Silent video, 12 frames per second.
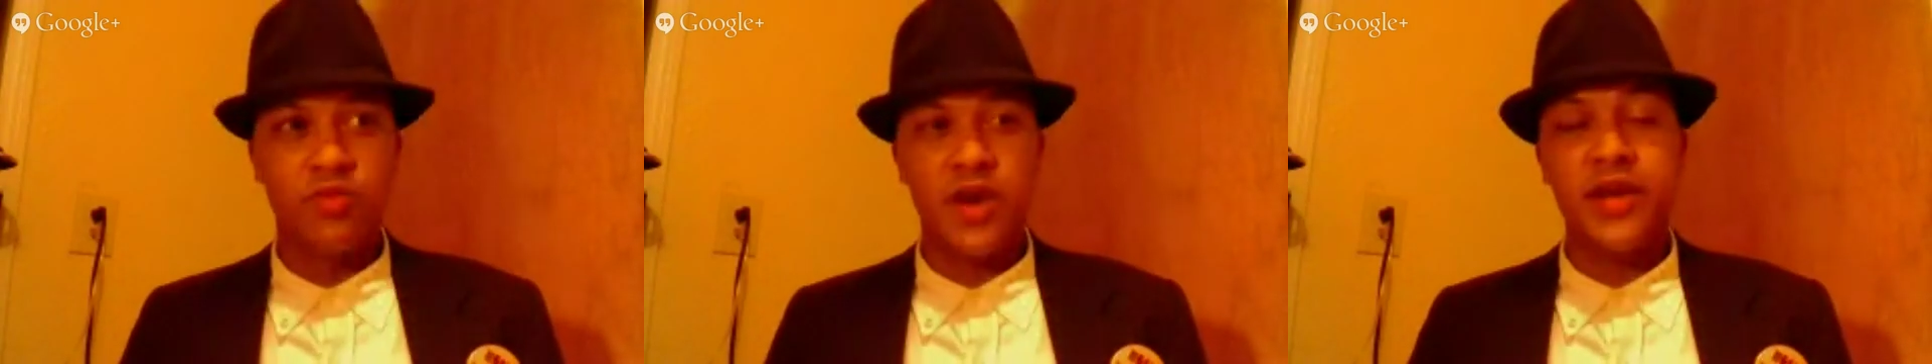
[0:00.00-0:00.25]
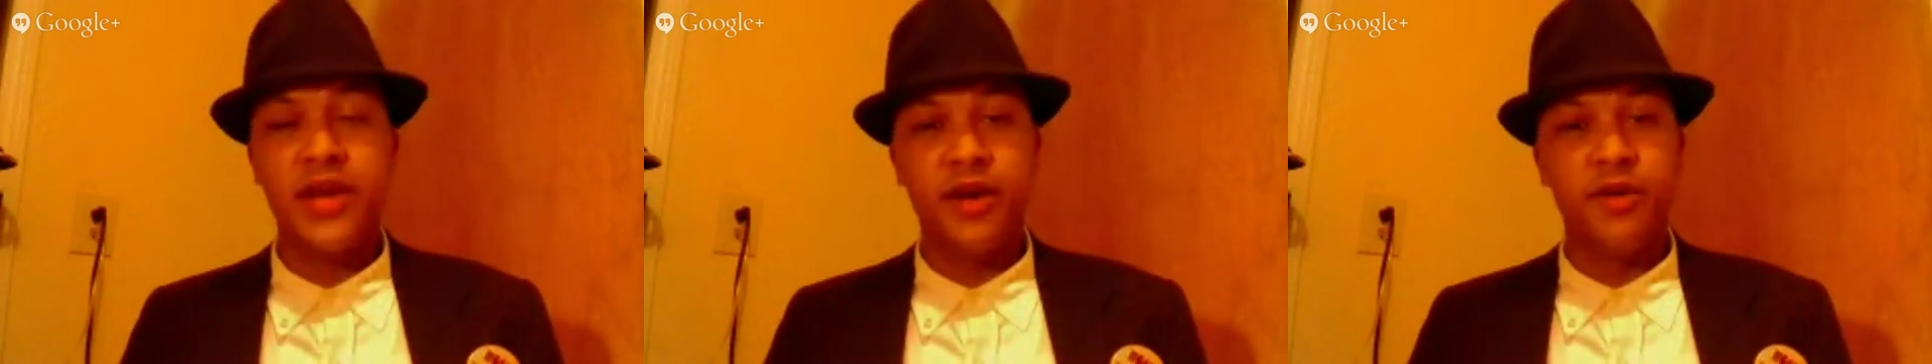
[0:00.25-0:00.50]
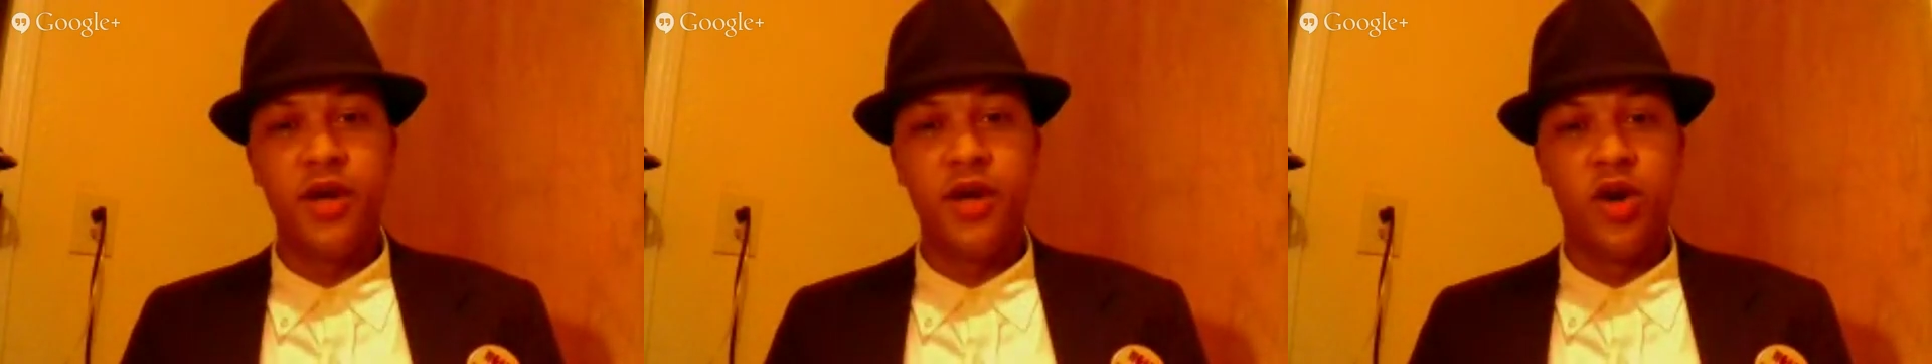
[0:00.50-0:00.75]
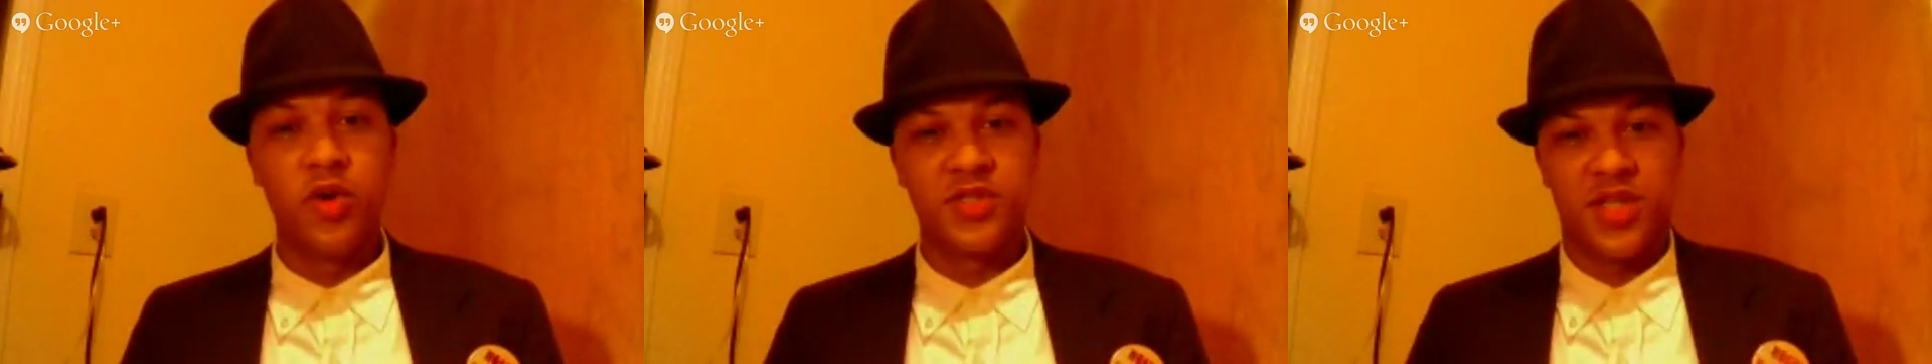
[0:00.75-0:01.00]
Right now,
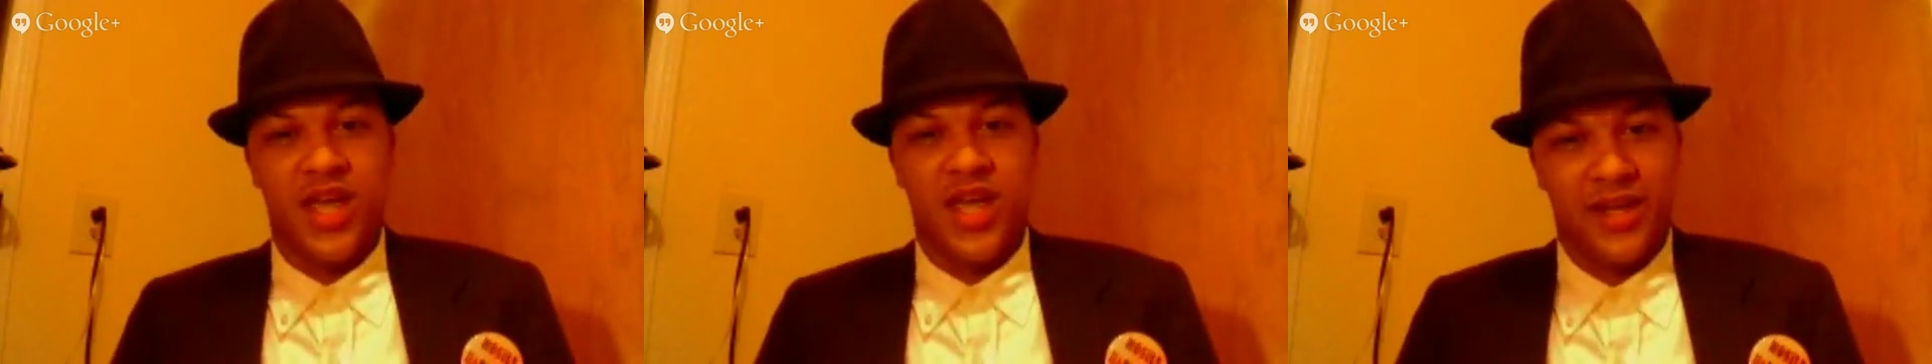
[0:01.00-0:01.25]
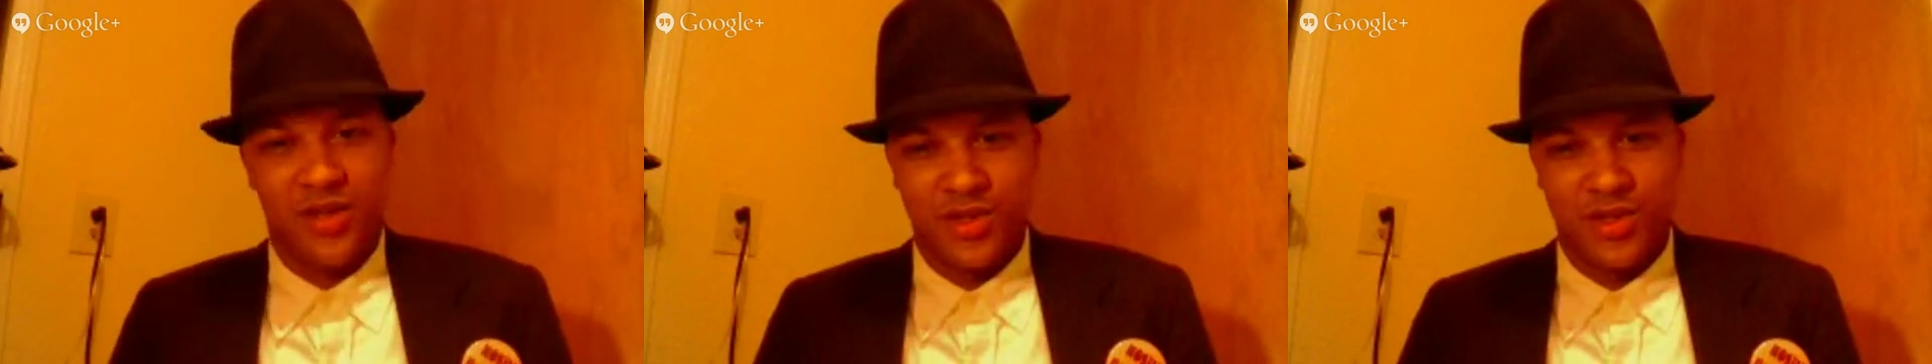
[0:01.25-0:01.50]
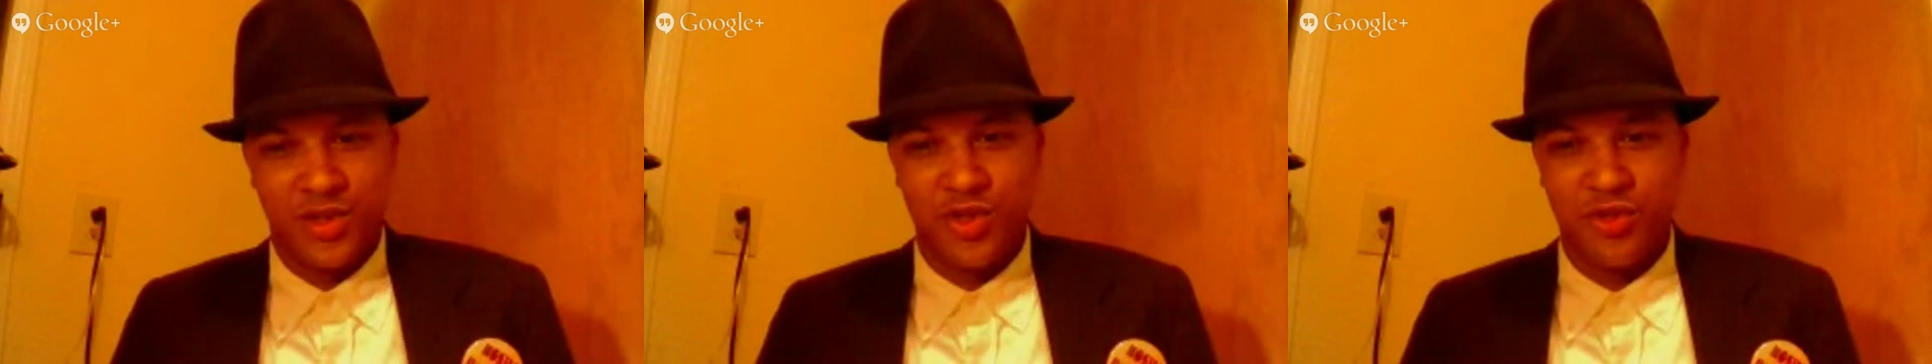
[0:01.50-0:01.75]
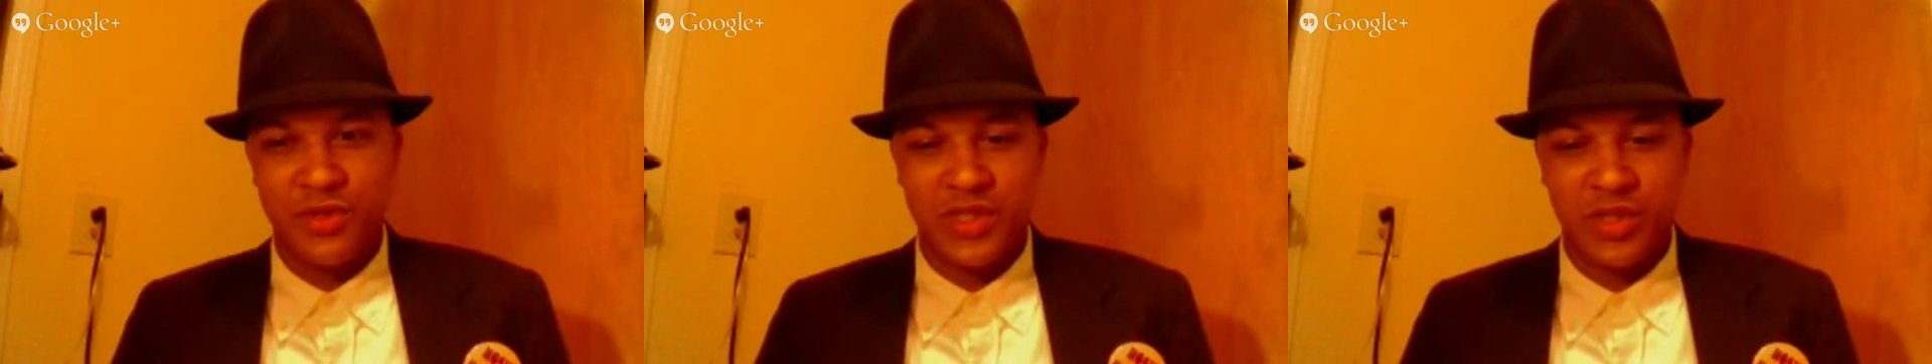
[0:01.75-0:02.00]
no, because the actors are
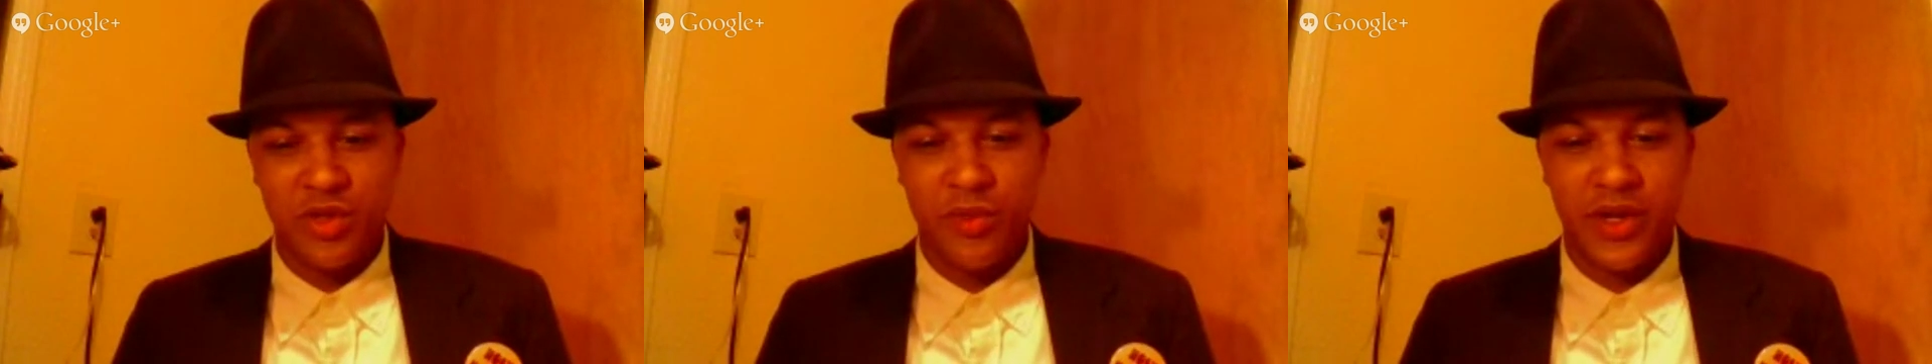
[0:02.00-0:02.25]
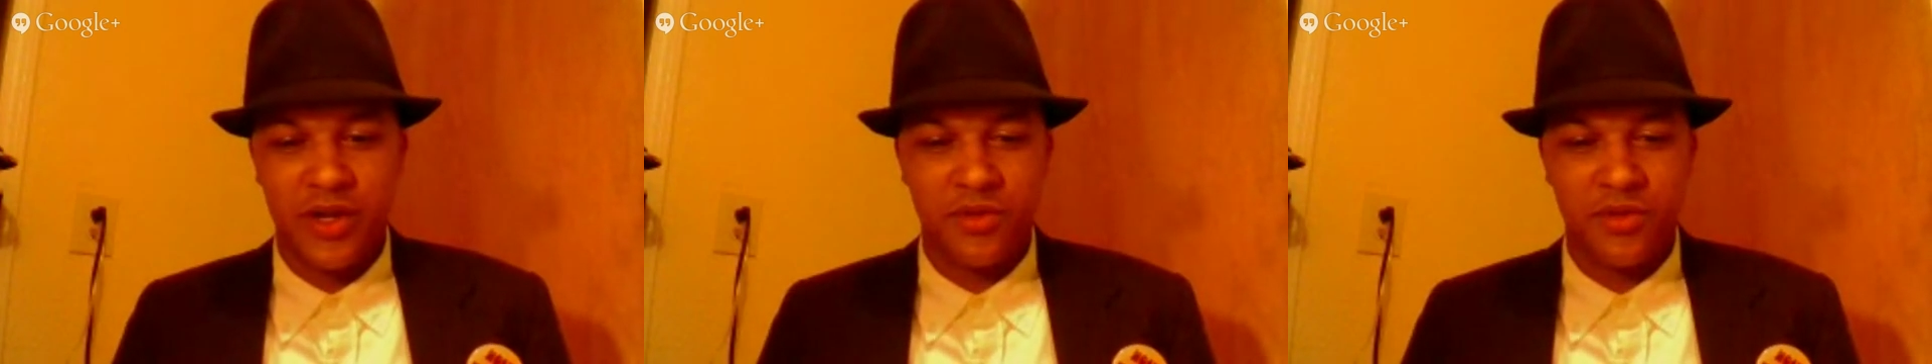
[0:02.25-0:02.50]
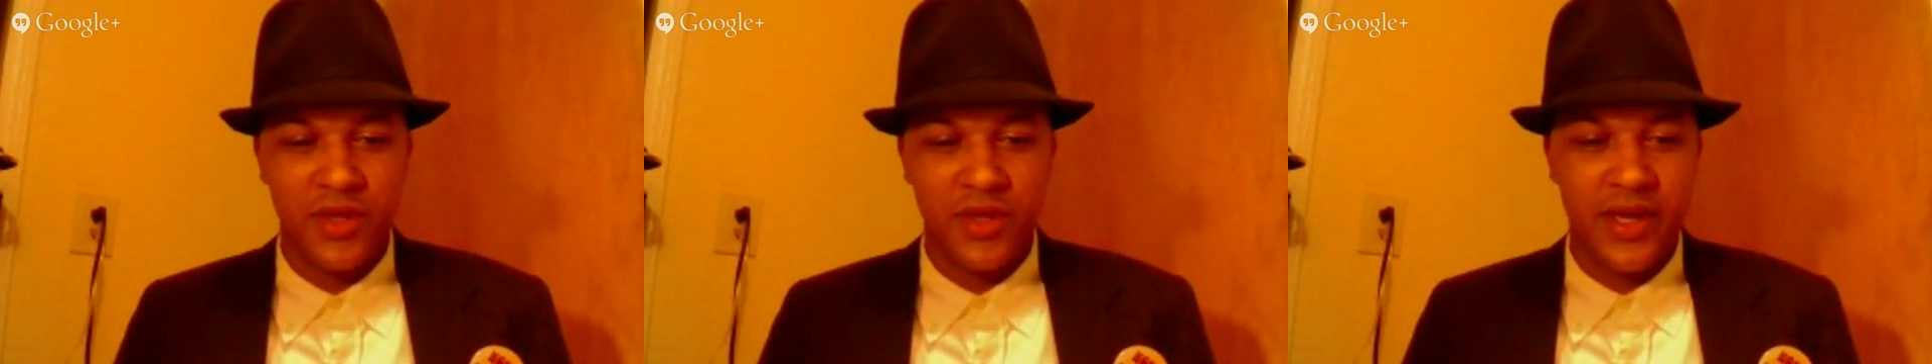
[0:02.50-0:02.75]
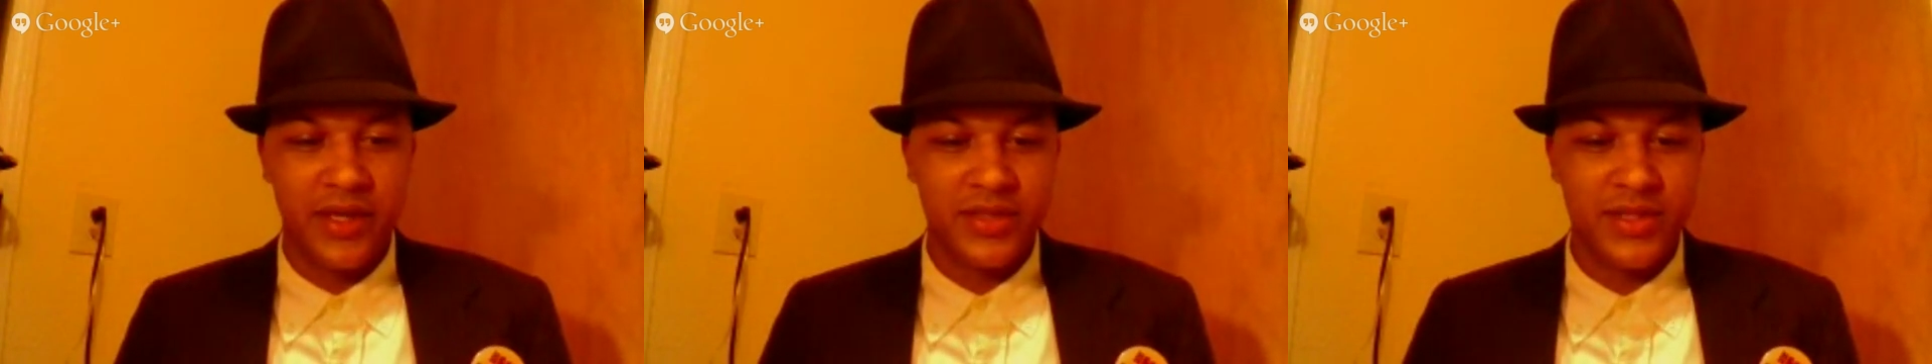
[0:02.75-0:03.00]
too busy doing other
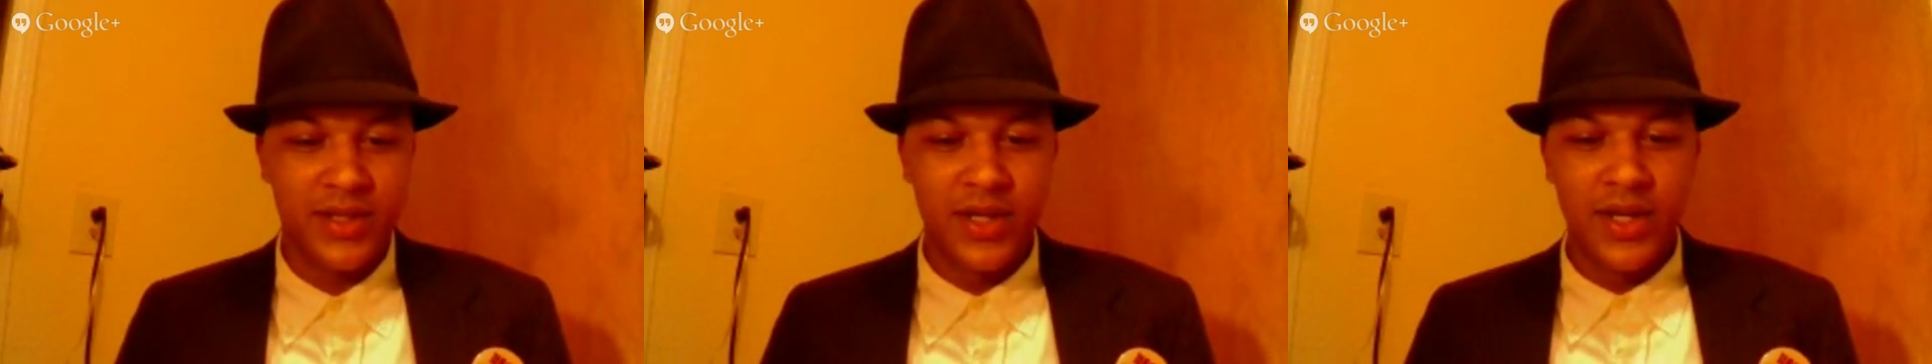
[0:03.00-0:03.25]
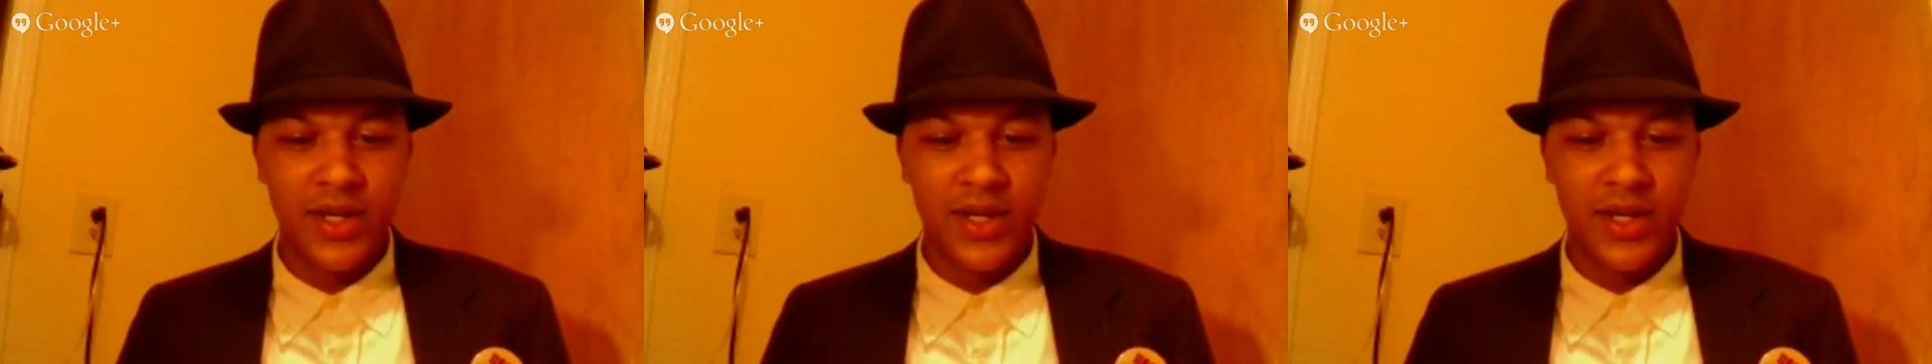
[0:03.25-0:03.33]
things.